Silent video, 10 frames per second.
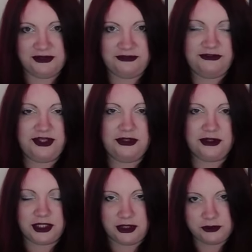didn't
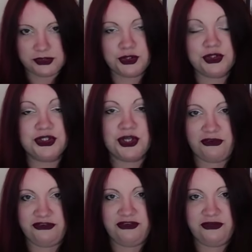feel that I was good
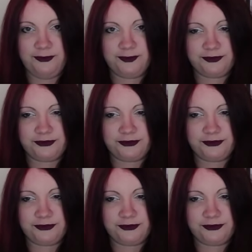enough.